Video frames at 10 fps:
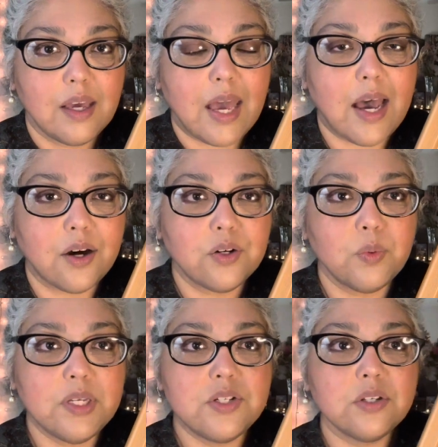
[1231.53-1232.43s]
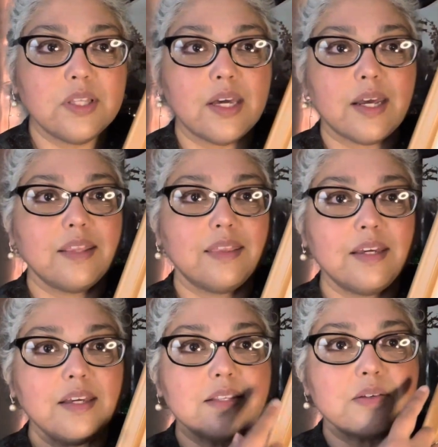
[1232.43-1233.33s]
how do we do that? I
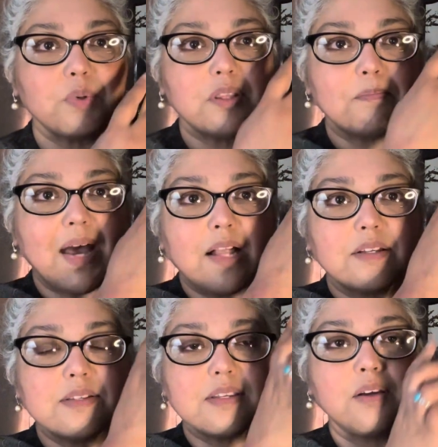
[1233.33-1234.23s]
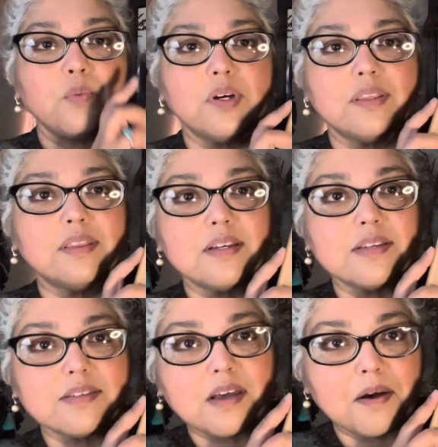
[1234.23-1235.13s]
think it's with balancing with
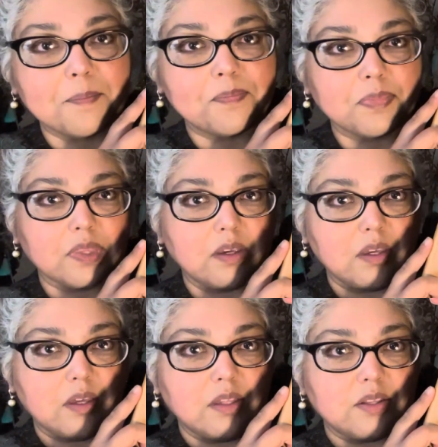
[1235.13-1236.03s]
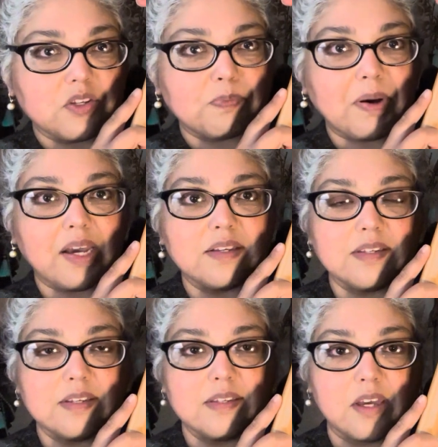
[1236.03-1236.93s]
this um, this
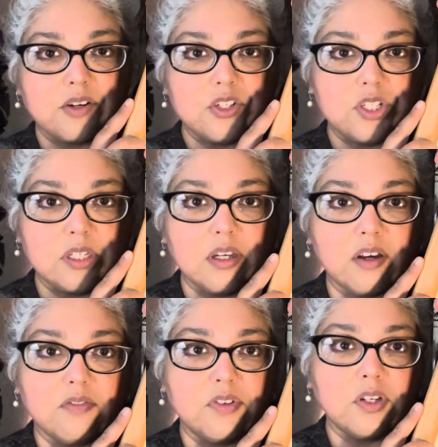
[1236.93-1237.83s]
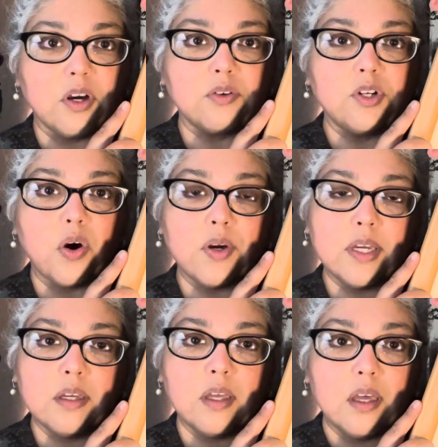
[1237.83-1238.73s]
Pisces energy of, you know,
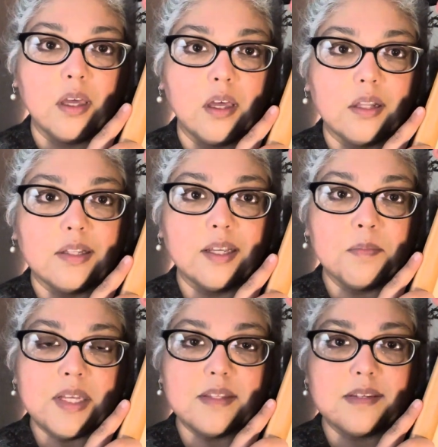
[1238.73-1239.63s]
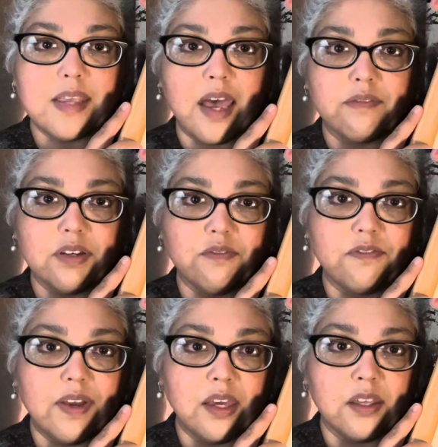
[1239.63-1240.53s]
knowing limits, having
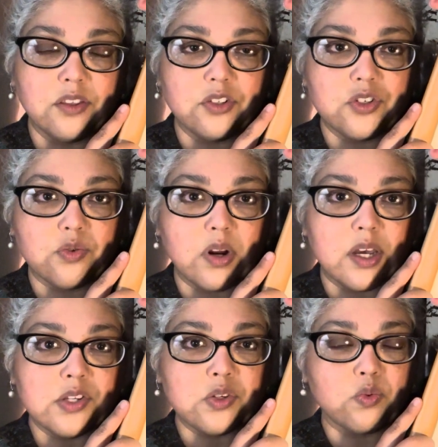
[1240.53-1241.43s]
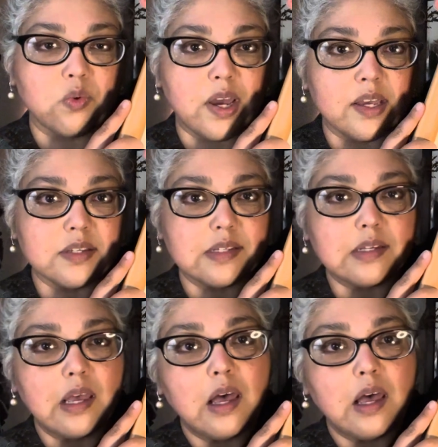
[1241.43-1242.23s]
faith, trust, rest,